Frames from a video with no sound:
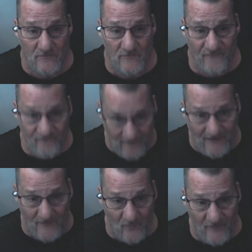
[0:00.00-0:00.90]
You've been
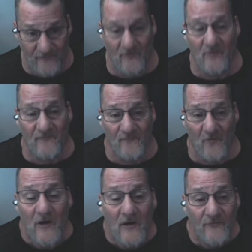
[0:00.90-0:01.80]
on the Witch's Road
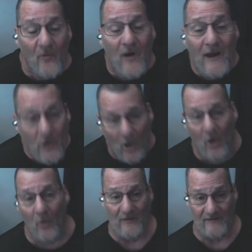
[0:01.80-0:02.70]
before, so I
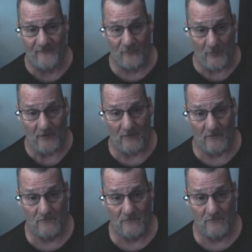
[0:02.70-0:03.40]
know it's real.